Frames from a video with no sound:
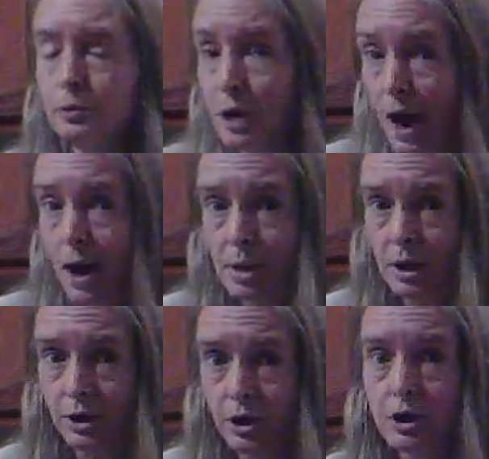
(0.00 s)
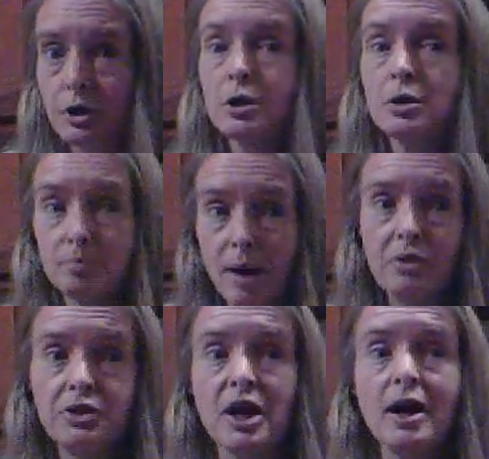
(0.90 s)
diamond by
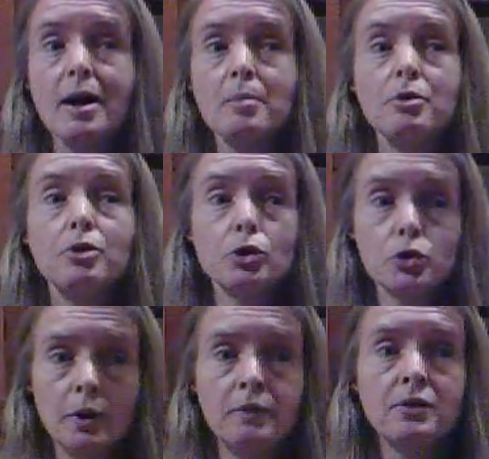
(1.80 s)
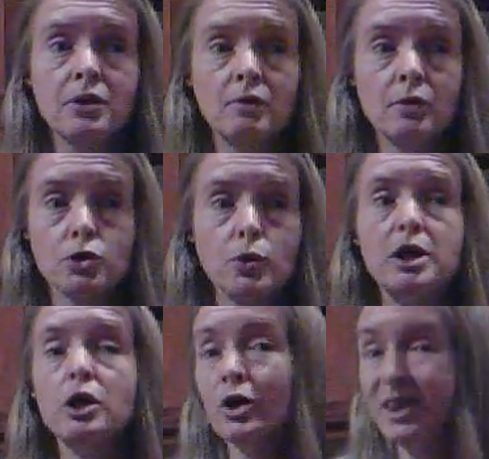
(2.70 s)
the time their 25th anniversary
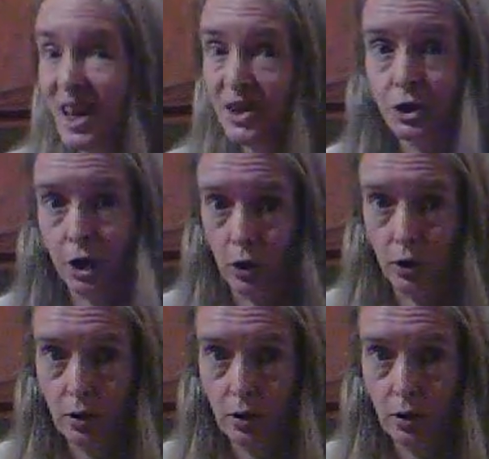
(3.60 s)
year gets here.